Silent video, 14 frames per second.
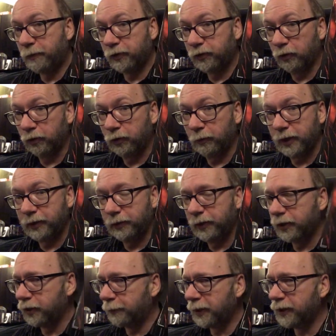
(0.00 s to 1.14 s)
stoked to watch this,
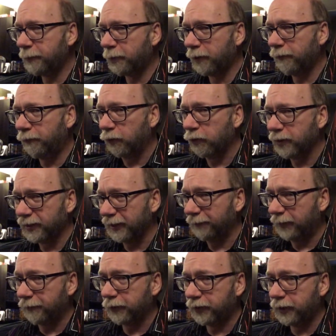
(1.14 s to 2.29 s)
especially part four, as I've
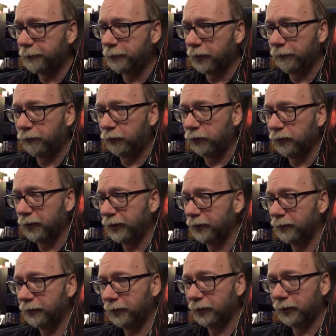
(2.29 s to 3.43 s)
never seen part four, and
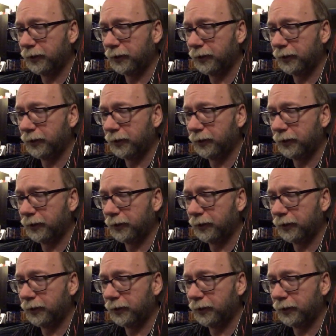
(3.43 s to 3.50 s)
the